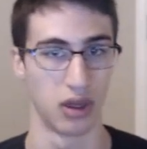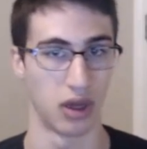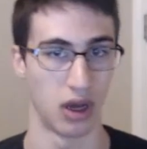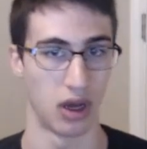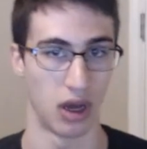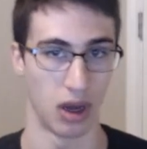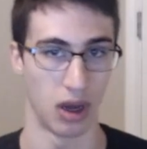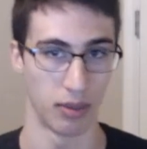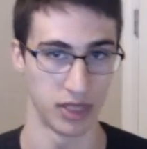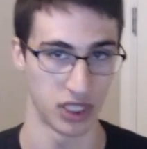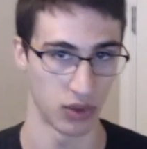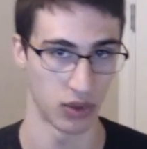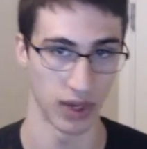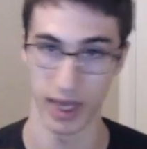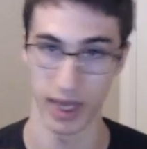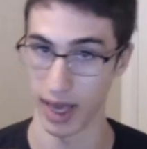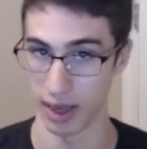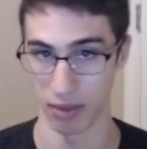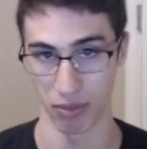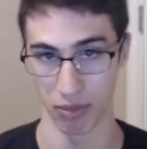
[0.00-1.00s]
And so
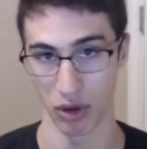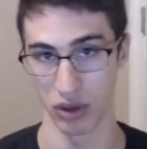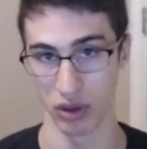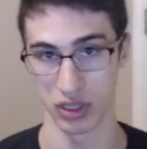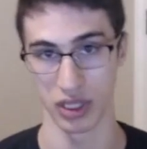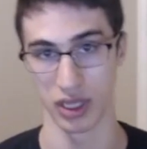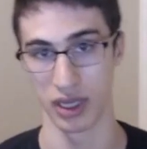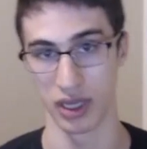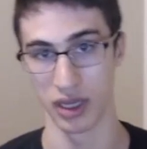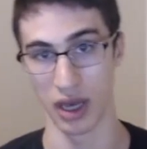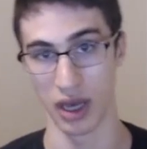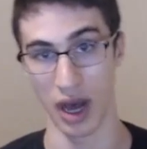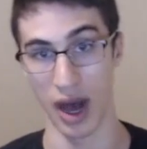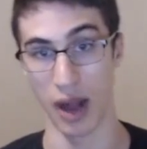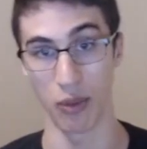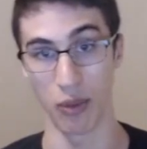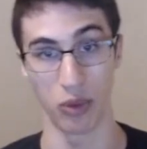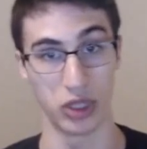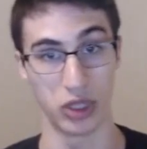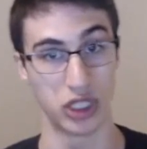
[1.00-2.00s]
again, personally, I
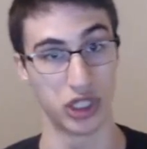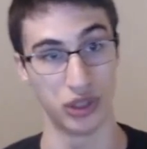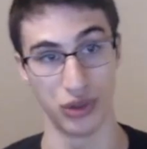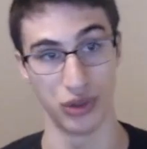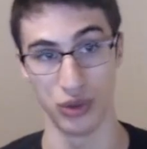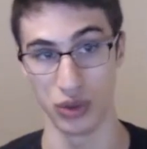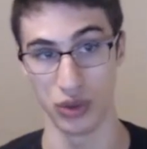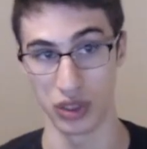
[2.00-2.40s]
would choose